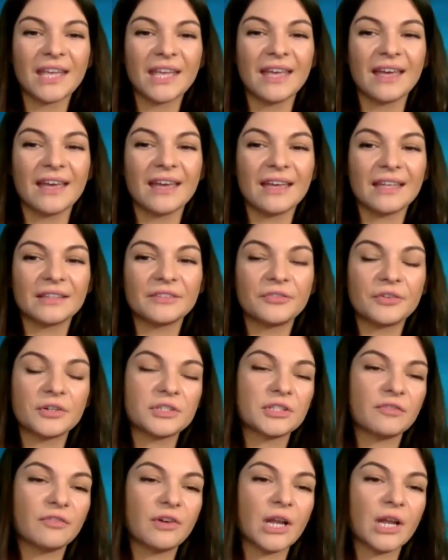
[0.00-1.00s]
And
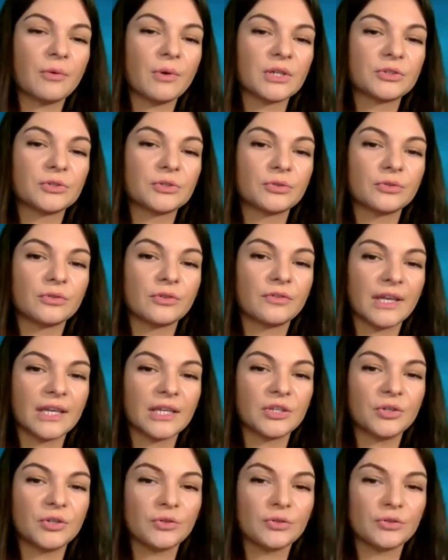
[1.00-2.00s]
first of all, I want to
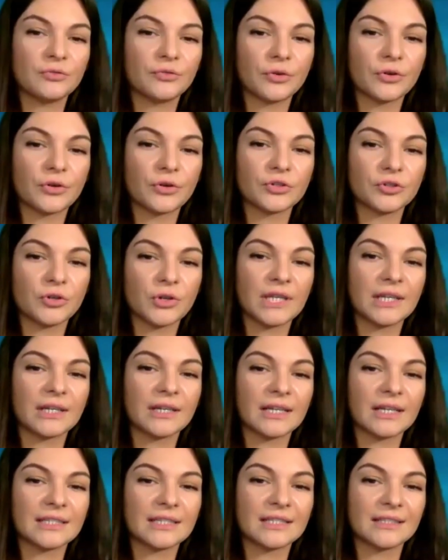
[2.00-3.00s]
thank you for joining
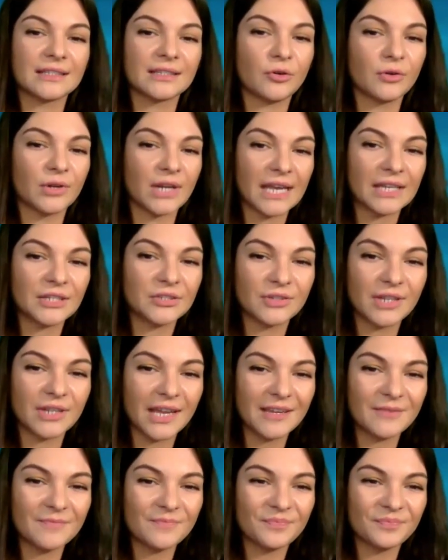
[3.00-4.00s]
us online
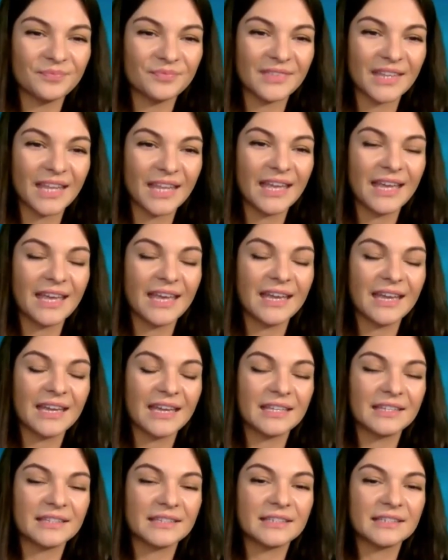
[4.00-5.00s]
today.
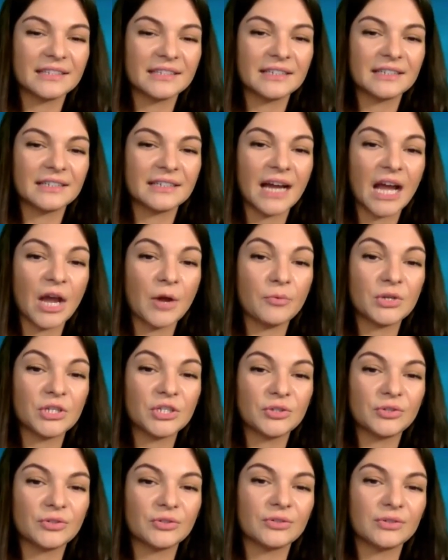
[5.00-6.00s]
And I
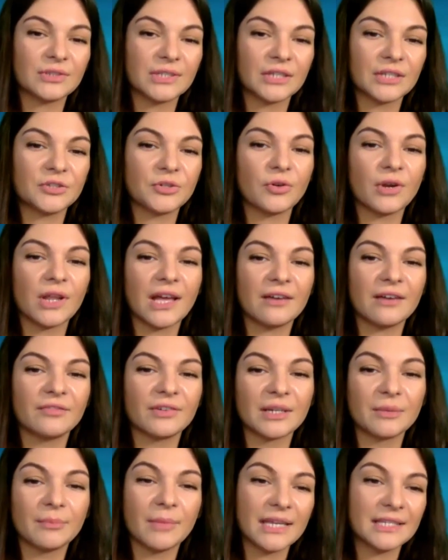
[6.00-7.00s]
wish you that you all have
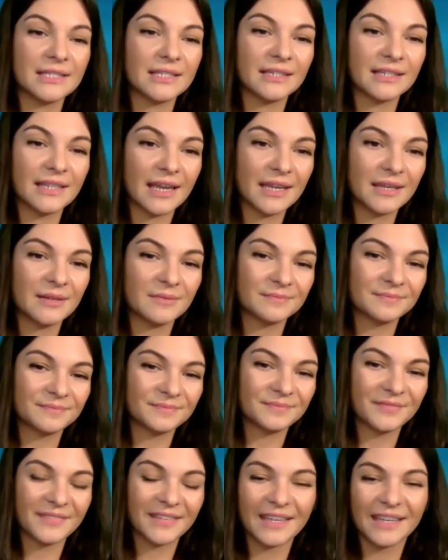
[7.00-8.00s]
an amazing day.
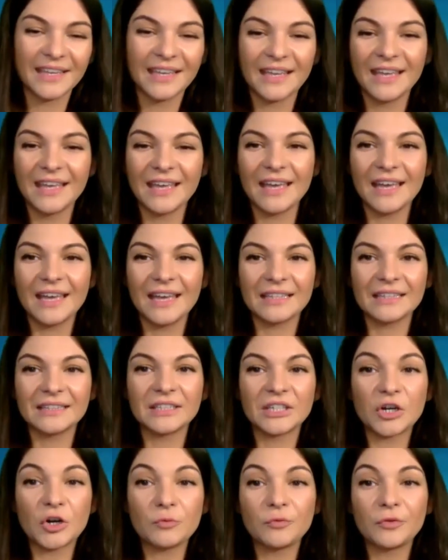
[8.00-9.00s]
And
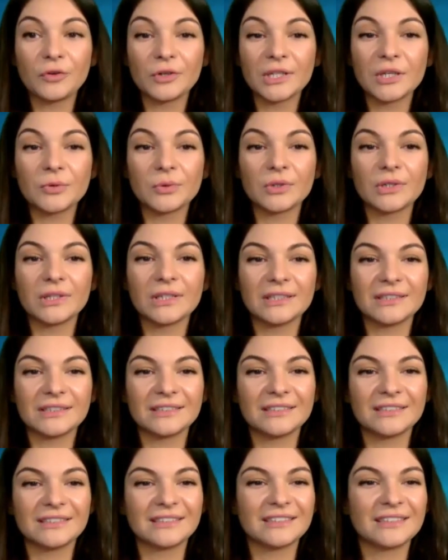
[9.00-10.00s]
hopefully you
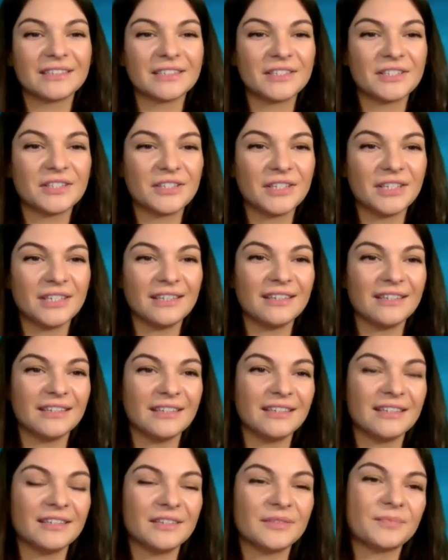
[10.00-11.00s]
will
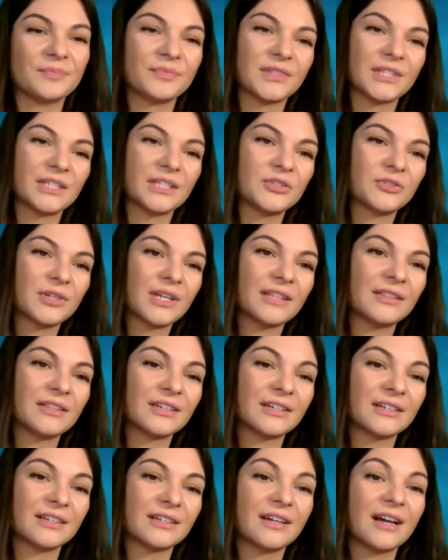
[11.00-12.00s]
see
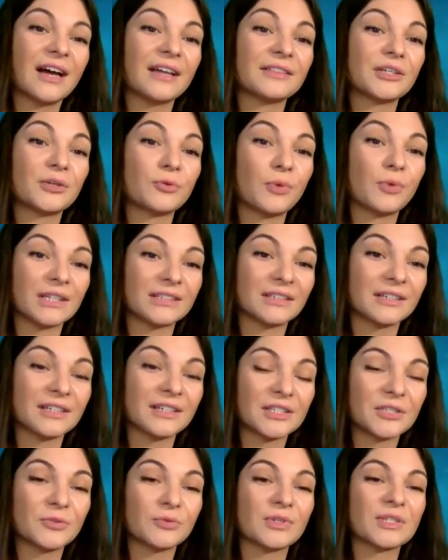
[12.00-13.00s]
together underwater
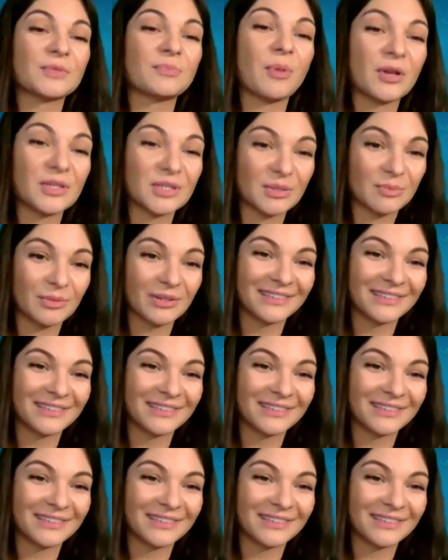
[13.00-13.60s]
as soon as possible.